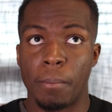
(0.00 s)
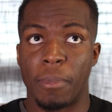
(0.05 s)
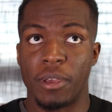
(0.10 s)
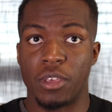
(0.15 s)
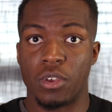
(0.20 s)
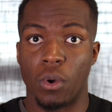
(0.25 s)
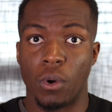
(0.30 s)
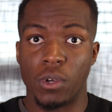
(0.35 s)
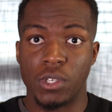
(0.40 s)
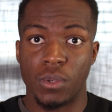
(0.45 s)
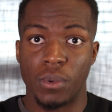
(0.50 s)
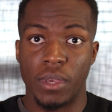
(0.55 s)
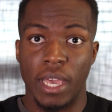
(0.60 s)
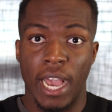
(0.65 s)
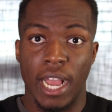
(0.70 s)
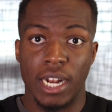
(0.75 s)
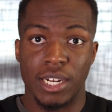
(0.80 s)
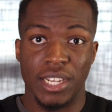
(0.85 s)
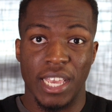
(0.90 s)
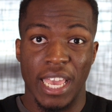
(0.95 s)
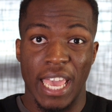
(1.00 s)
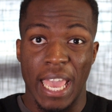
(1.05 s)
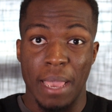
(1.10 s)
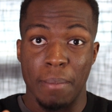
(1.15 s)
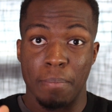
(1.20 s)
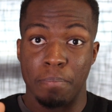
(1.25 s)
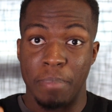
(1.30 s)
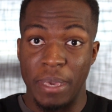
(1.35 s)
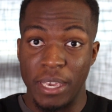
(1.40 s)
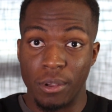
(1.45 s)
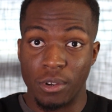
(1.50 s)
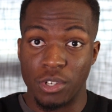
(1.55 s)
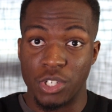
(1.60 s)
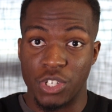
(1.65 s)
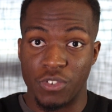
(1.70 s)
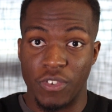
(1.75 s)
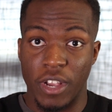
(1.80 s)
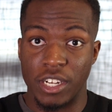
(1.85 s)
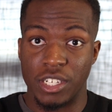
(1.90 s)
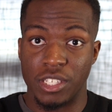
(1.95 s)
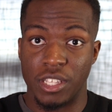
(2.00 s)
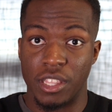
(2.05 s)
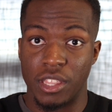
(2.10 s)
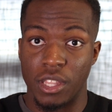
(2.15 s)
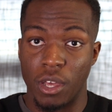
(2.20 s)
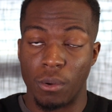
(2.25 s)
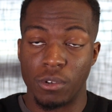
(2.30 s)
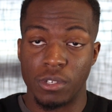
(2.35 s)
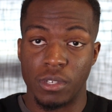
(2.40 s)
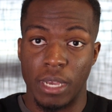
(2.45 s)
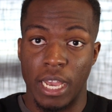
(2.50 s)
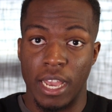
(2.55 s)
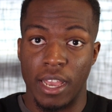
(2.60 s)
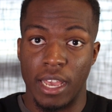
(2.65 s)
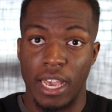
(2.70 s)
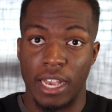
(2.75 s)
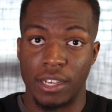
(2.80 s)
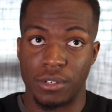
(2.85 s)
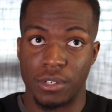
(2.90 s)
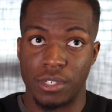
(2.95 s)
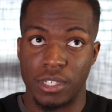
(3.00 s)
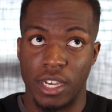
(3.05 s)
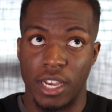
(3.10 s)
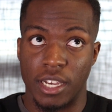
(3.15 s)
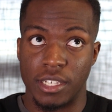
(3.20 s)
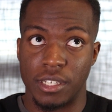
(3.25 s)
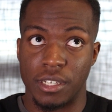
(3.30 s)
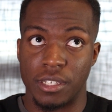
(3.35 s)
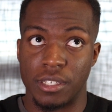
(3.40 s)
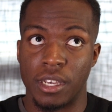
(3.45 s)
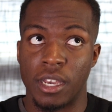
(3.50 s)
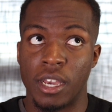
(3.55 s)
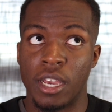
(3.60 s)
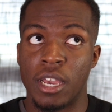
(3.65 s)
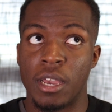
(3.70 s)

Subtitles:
but you also actually get a bigger stretch than those exercises